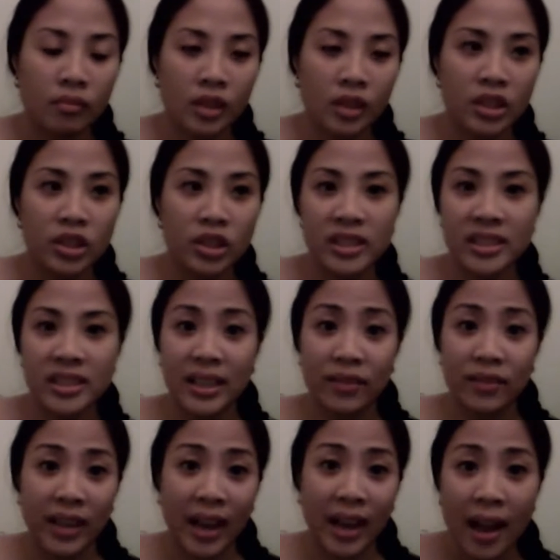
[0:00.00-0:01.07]
You can see if
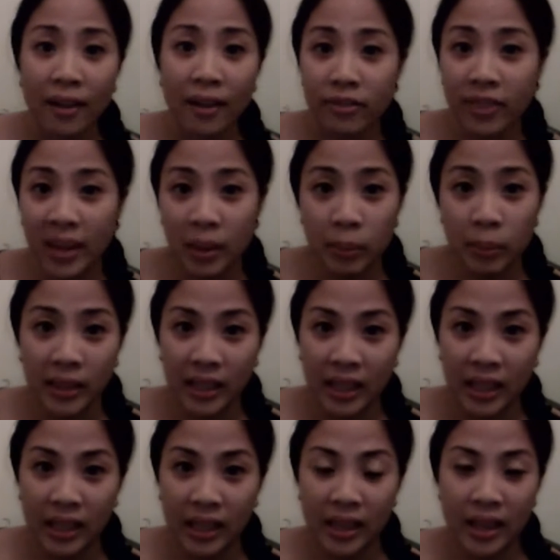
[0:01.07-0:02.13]
they have
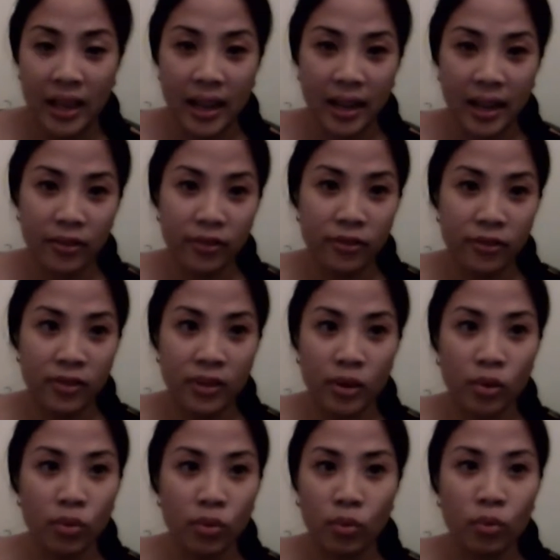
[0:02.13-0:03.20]
family,
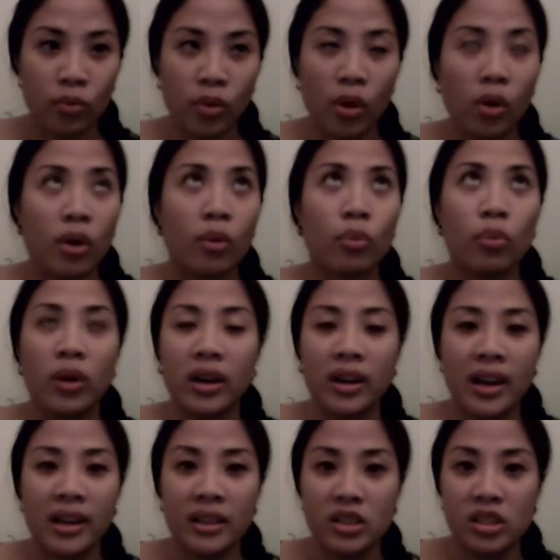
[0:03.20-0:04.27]
or what
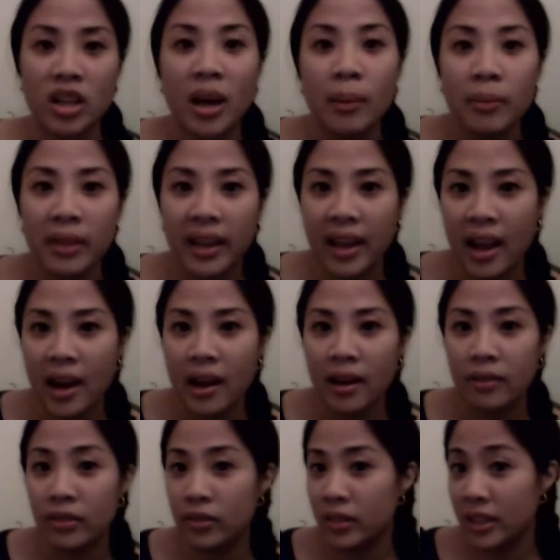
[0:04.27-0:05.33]
kind of job they
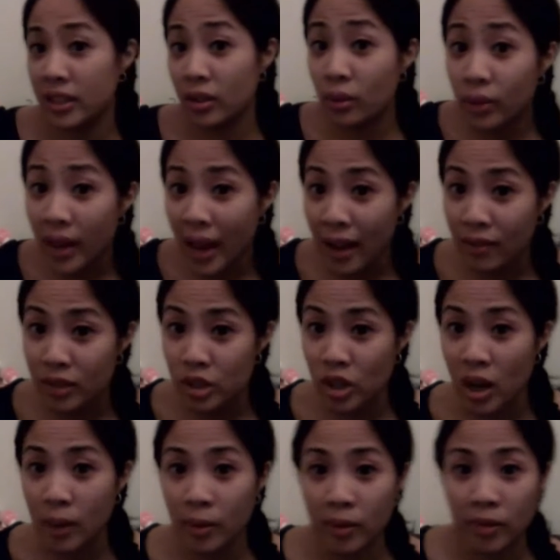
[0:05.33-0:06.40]
have, if they don't have a
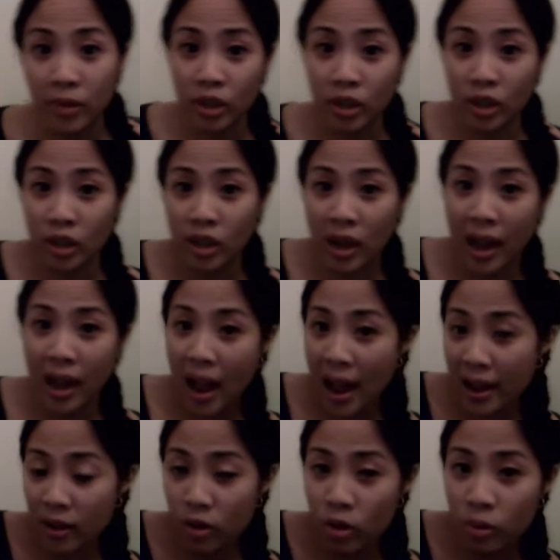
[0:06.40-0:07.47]
job, if they're
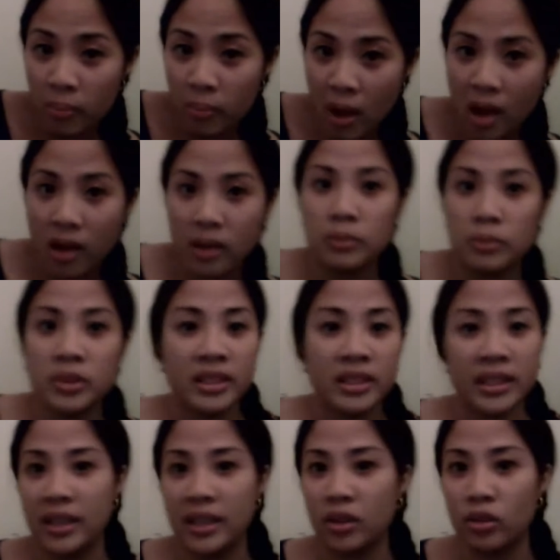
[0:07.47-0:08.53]
at-home moms and
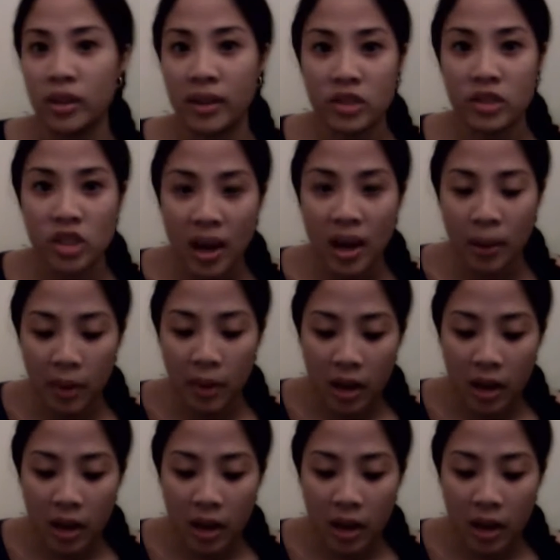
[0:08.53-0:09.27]
they don't have a job,